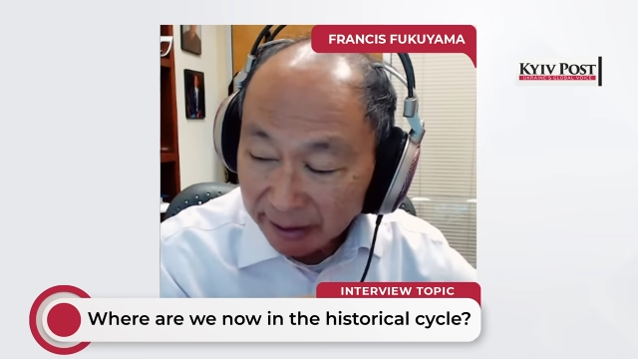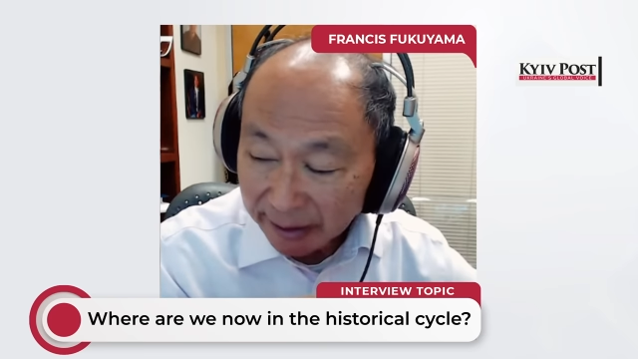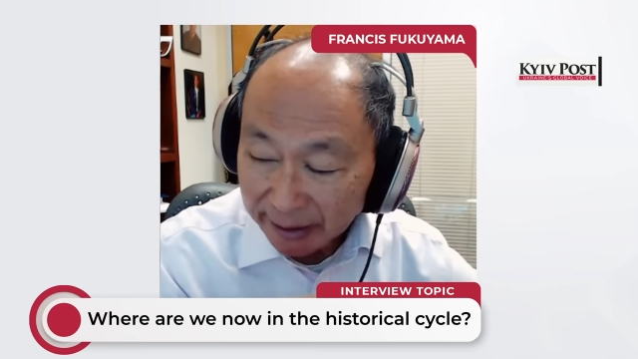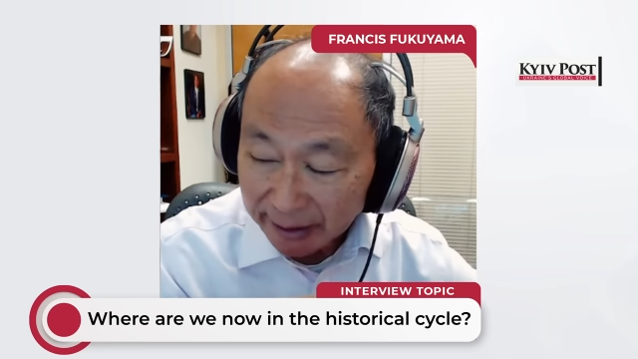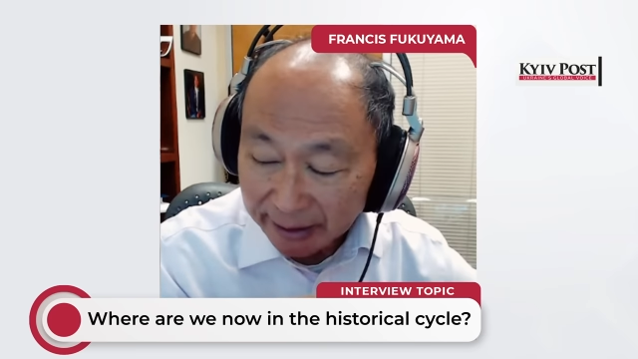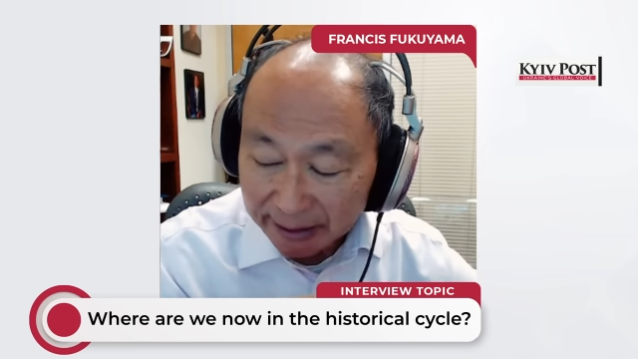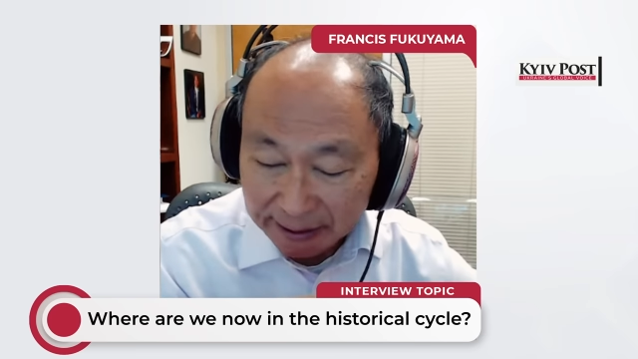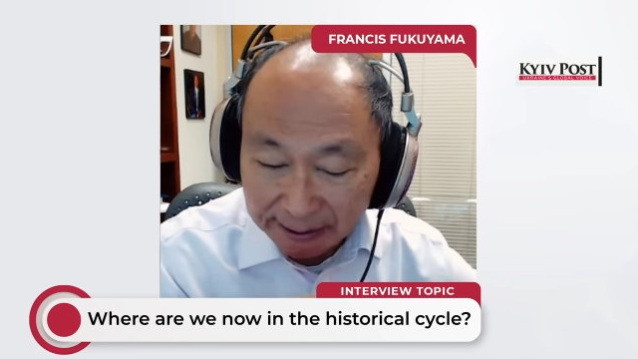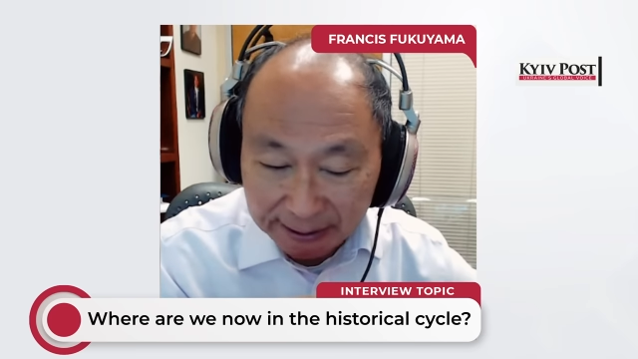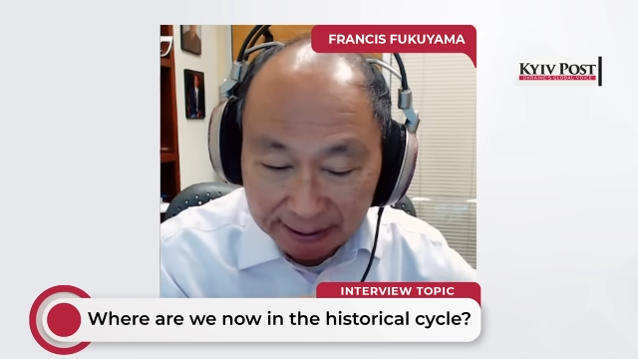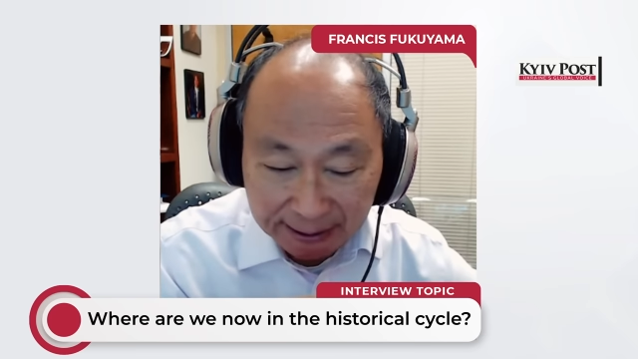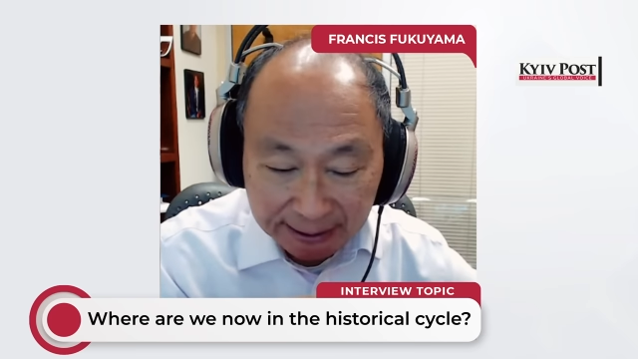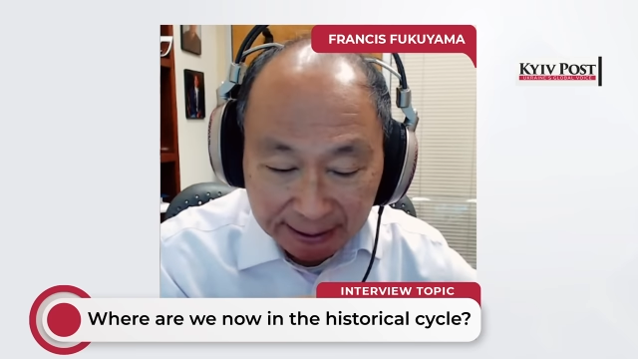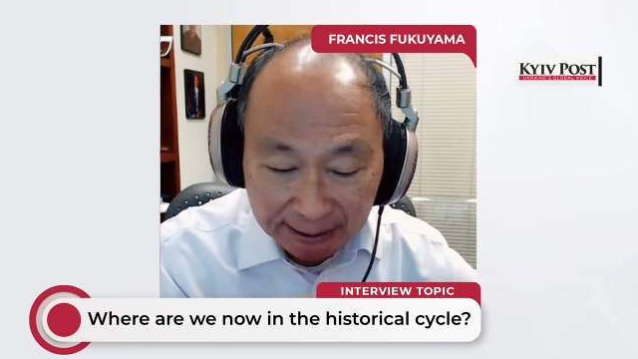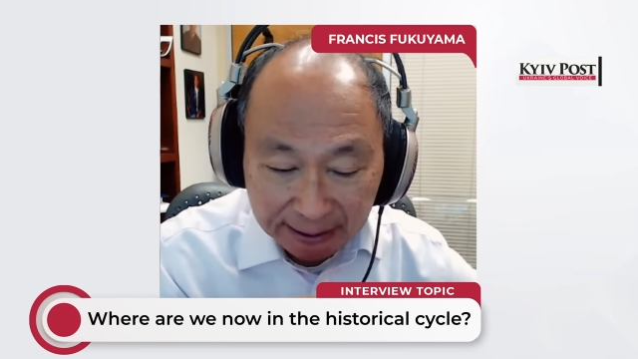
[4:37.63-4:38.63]
And
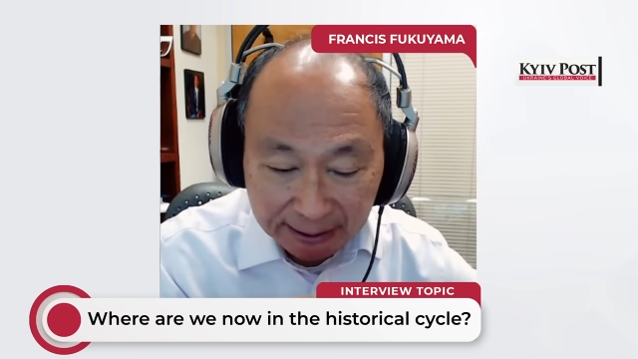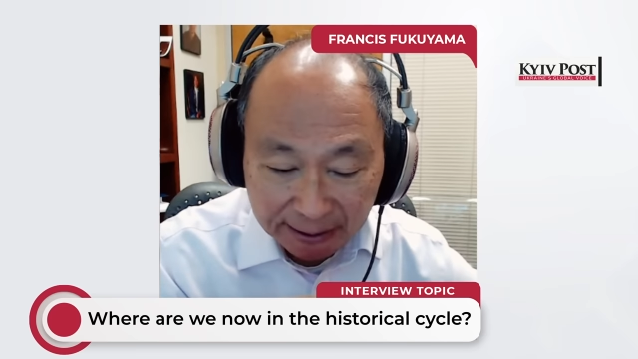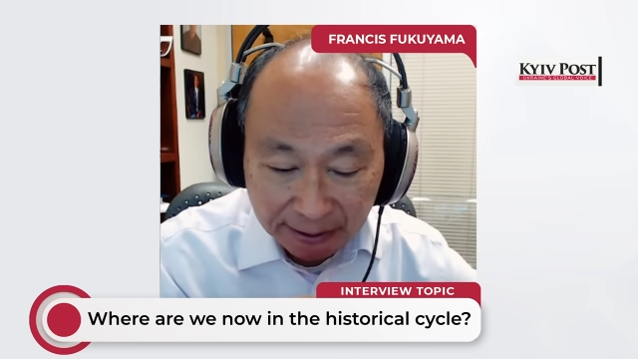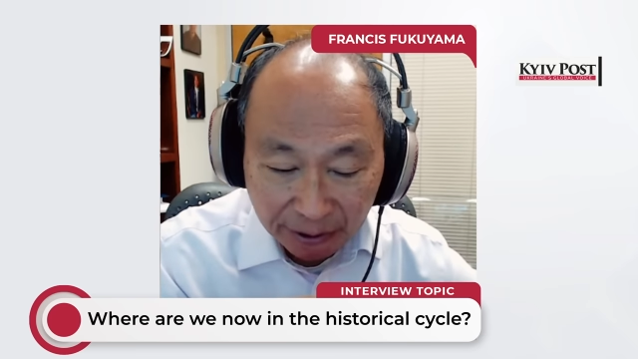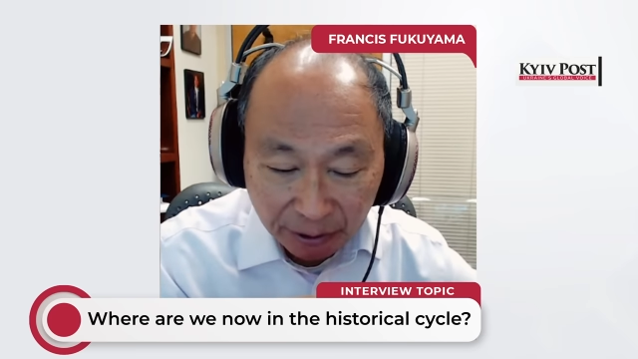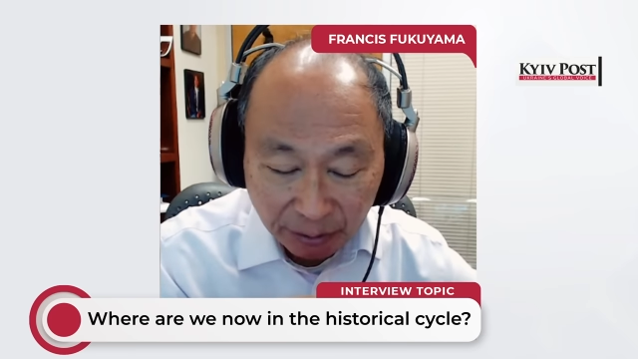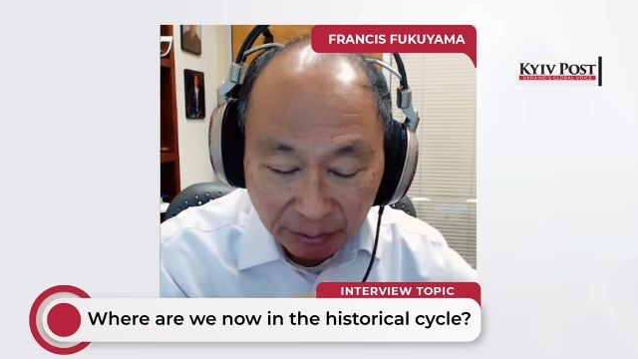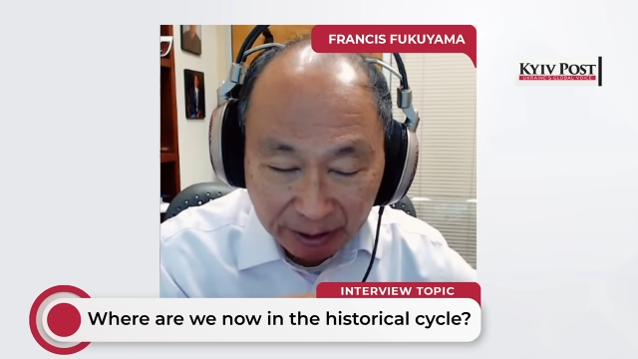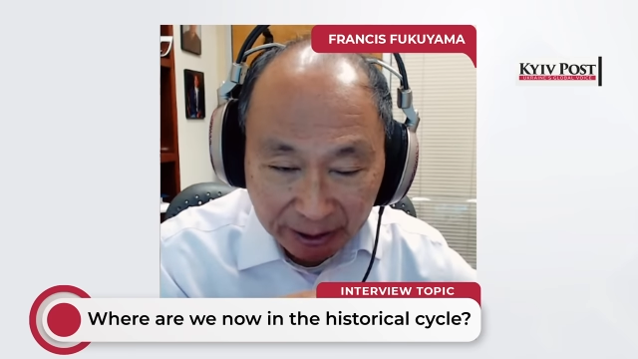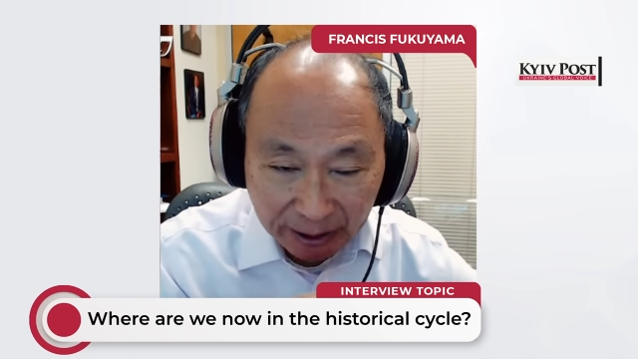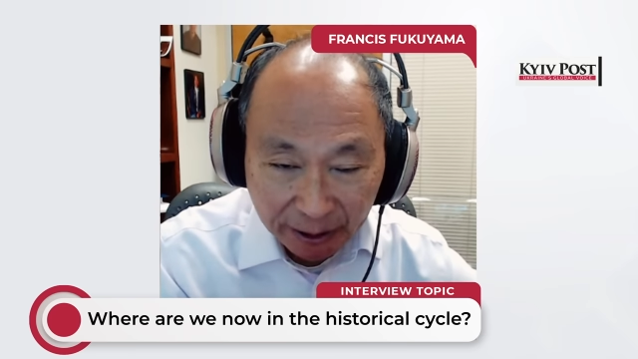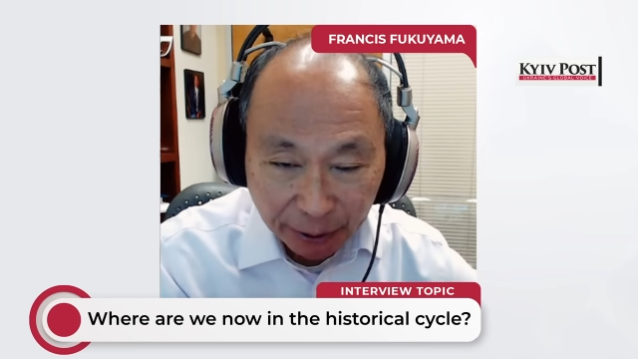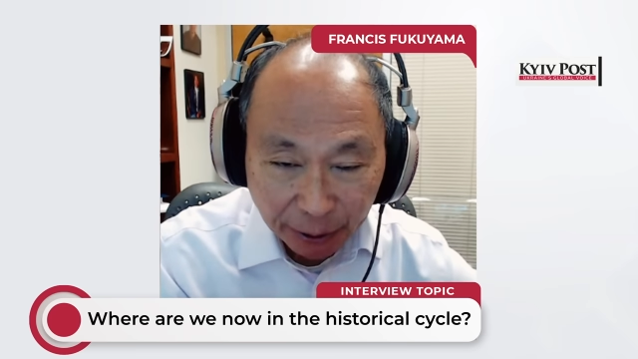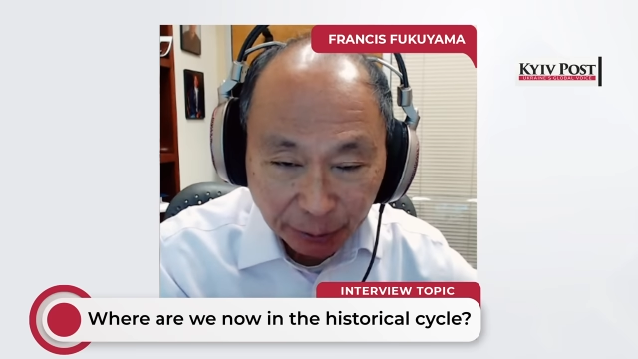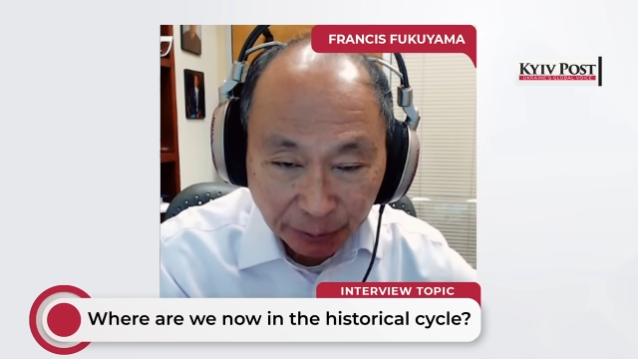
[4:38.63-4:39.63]
uh, you know, my
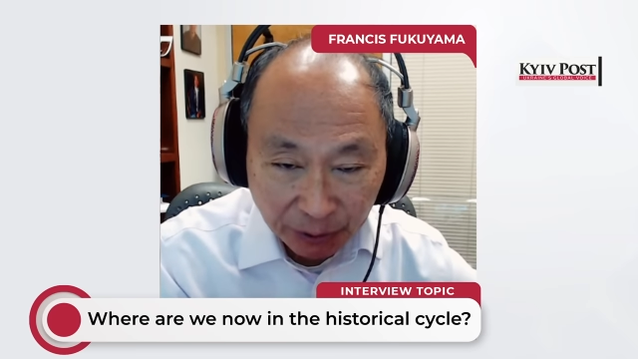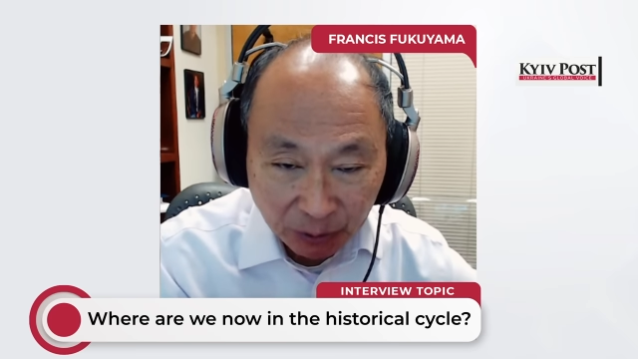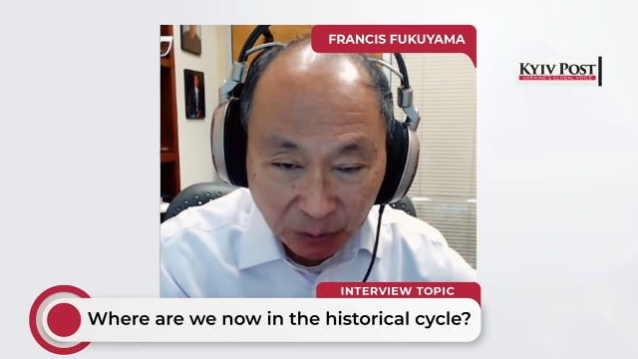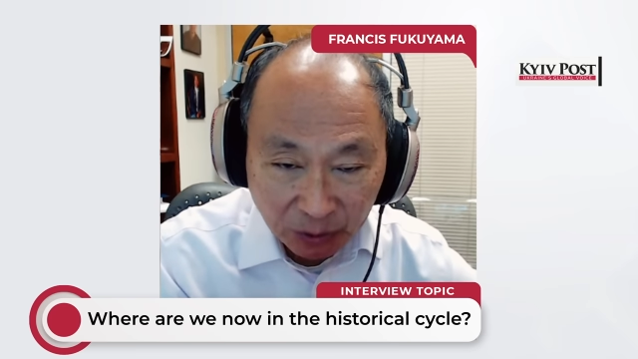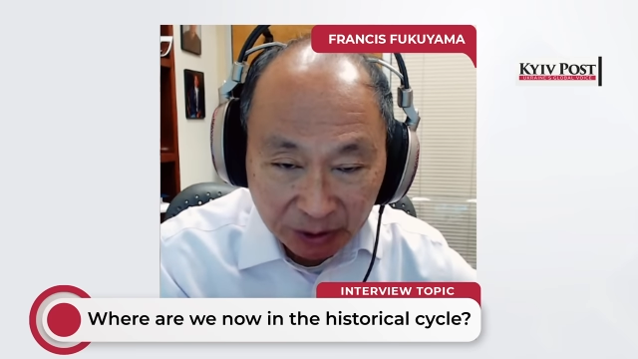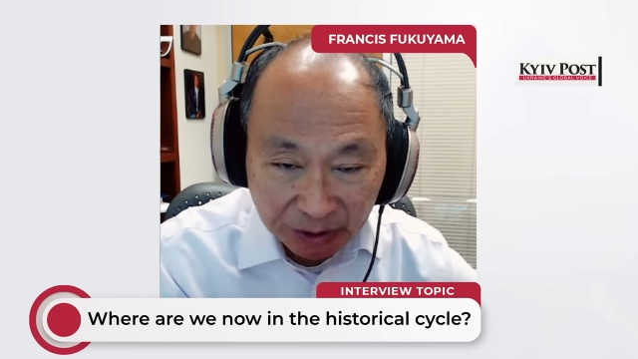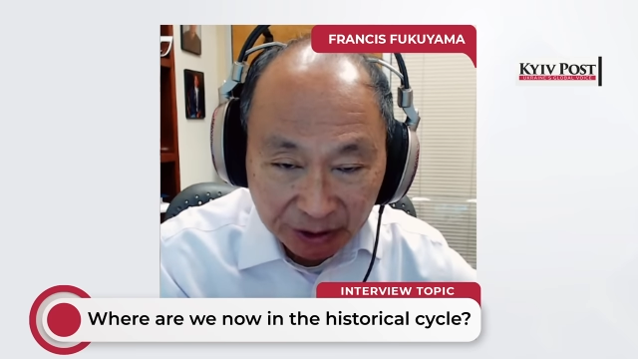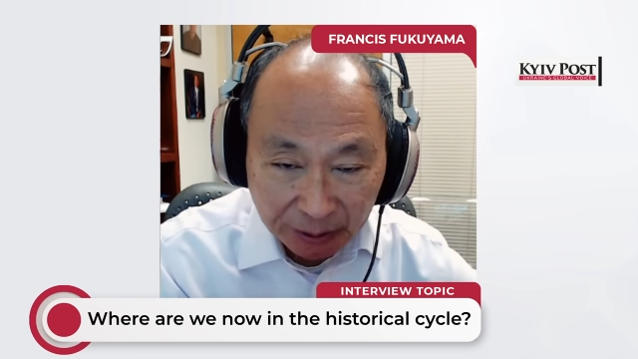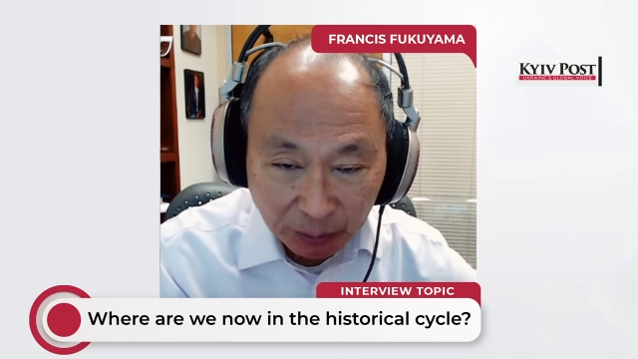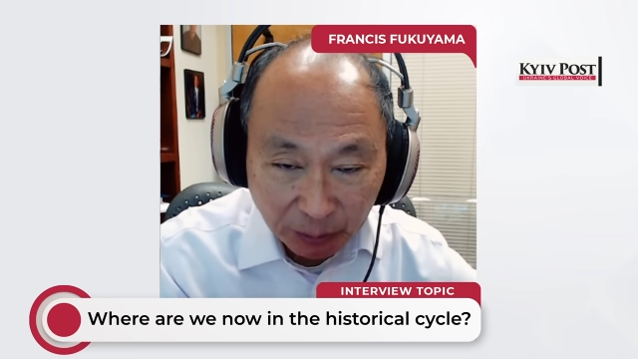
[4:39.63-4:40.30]
argument was that